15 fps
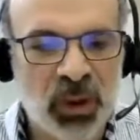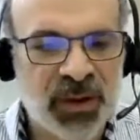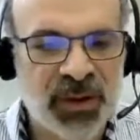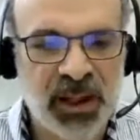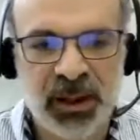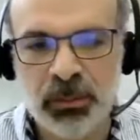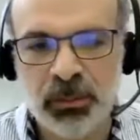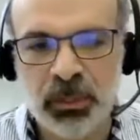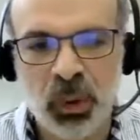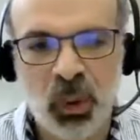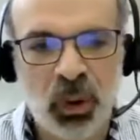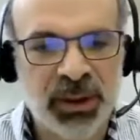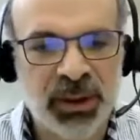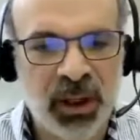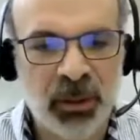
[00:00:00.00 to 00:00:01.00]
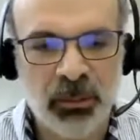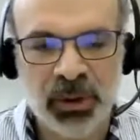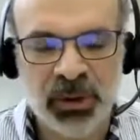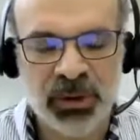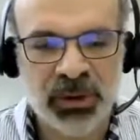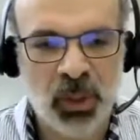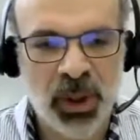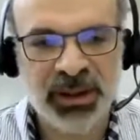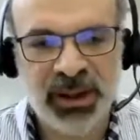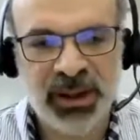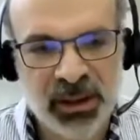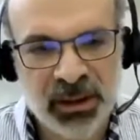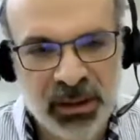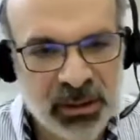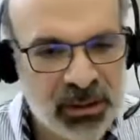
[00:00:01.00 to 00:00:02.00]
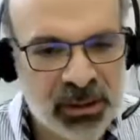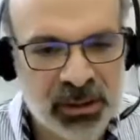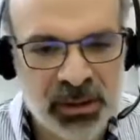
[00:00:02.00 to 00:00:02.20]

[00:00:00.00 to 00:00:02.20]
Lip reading: say, block number 20 in